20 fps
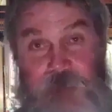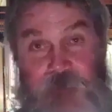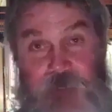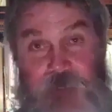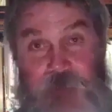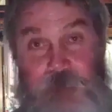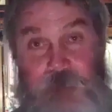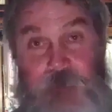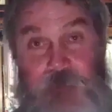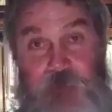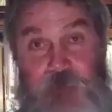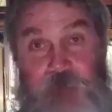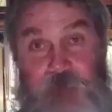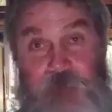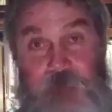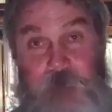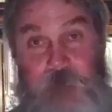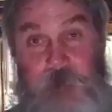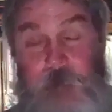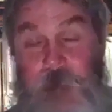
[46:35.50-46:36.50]
I am a man
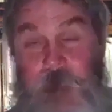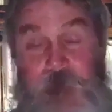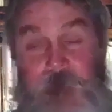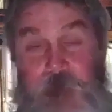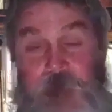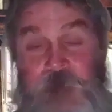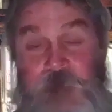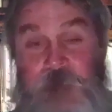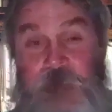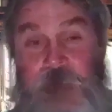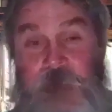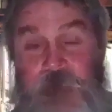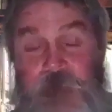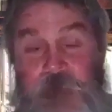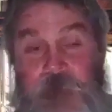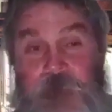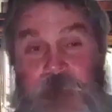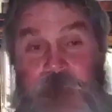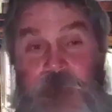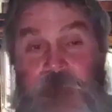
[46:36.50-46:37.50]
in divine days.
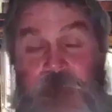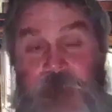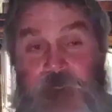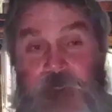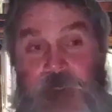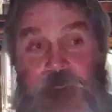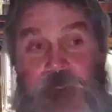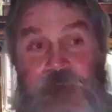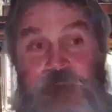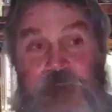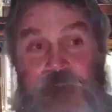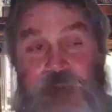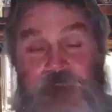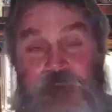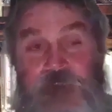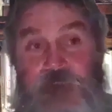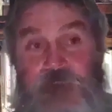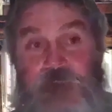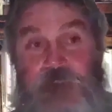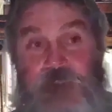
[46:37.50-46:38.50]
And this is a,
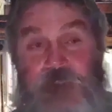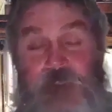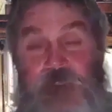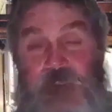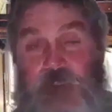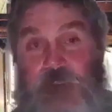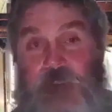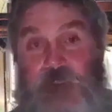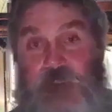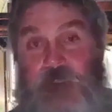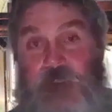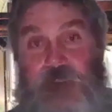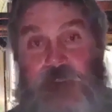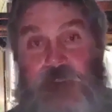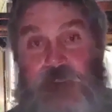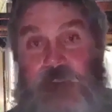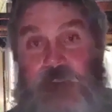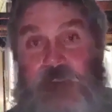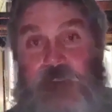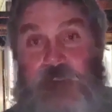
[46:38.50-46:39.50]
you know, it's, it's,